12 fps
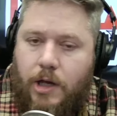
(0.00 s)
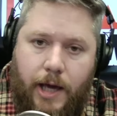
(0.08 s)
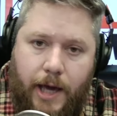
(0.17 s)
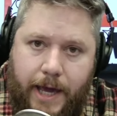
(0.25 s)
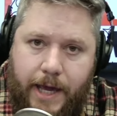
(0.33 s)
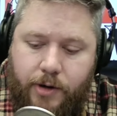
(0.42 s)

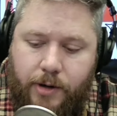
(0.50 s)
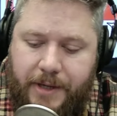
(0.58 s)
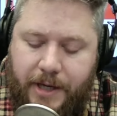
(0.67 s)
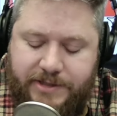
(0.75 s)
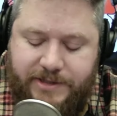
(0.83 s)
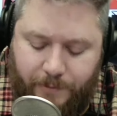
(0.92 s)
Hey, creepy
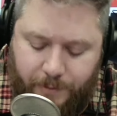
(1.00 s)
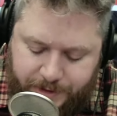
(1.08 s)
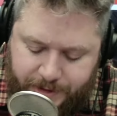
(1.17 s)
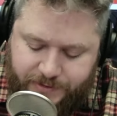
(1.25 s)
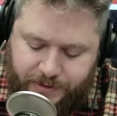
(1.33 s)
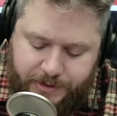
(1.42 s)
hugs, everyone.
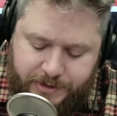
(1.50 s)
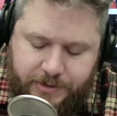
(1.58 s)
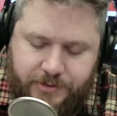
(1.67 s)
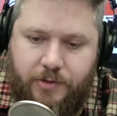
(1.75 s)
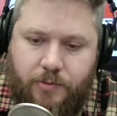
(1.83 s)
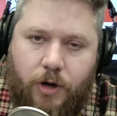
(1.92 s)
Thanks for listening
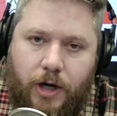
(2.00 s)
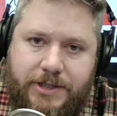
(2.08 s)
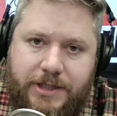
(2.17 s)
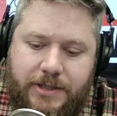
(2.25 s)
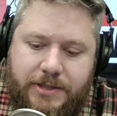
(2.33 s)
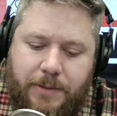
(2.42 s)
to and
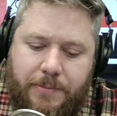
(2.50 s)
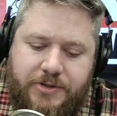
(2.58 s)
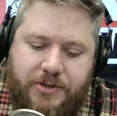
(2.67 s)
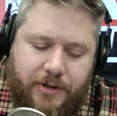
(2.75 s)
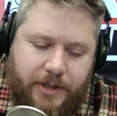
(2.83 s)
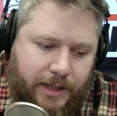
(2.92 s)
watching this
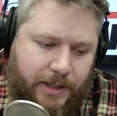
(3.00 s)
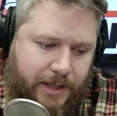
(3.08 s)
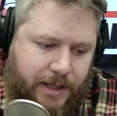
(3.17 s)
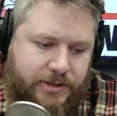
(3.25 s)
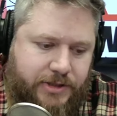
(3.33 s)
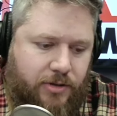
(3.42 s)
episode of the Alan
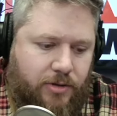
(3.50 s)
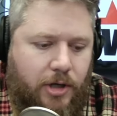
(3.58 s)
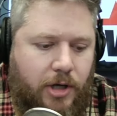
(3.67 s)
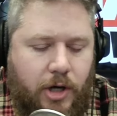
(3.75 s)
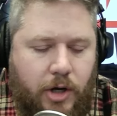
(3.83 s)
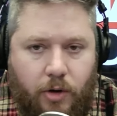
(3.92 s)
Cox Show.
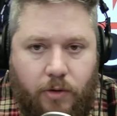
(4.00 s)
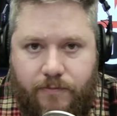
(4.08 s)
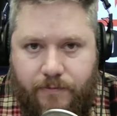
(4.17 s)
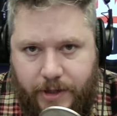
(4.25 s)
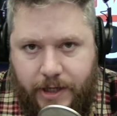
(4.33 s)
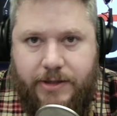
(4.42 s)
Don't
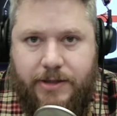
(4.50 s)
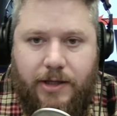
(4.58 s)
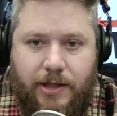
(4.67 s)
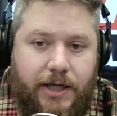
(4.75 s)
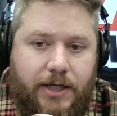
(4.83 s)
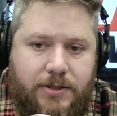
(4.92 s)
forget to
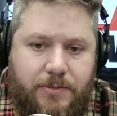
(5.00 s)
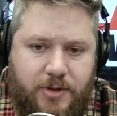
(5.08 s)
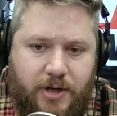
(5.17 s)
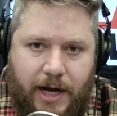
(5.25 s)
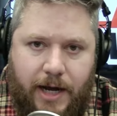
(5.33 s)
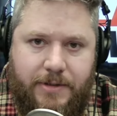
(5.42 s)
like,
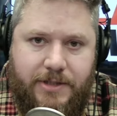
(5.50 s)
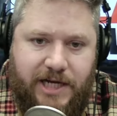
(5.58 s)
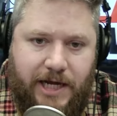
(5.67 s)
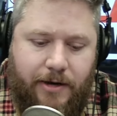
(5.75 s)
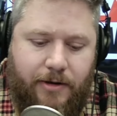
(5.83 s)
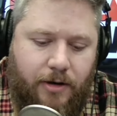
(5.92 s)
subscribe, and
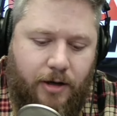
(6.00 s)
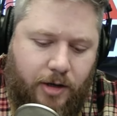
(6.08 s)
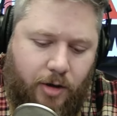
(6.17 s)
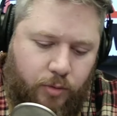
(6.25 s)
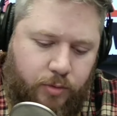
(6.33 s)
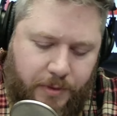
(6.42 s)
share. A
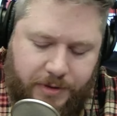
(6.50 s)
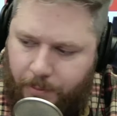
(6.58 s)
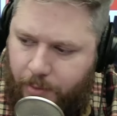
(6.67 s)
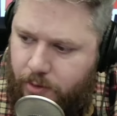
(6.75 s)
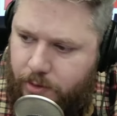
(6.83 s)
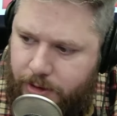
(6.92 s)
cold one with the
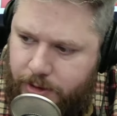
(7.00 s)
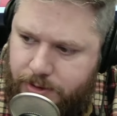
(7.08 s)
boys.